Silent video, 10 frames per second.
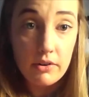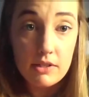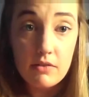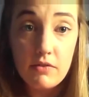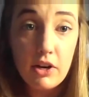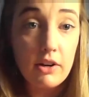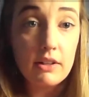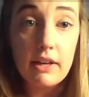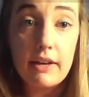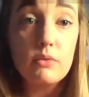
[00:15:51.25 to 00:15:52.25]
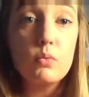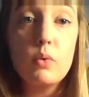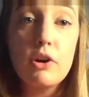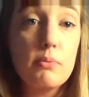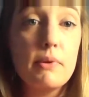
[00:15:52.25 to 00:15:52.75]
It's a very like
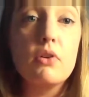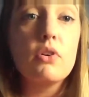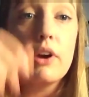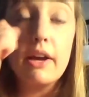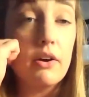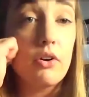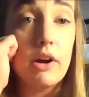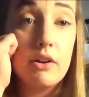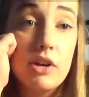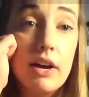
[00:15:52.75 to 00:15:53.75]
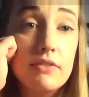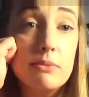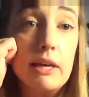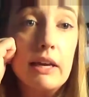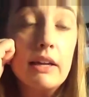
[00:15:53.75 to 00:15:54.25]
weird middle ground you have to
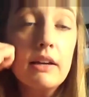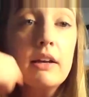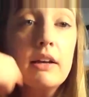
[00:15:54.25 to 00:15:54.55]
be in.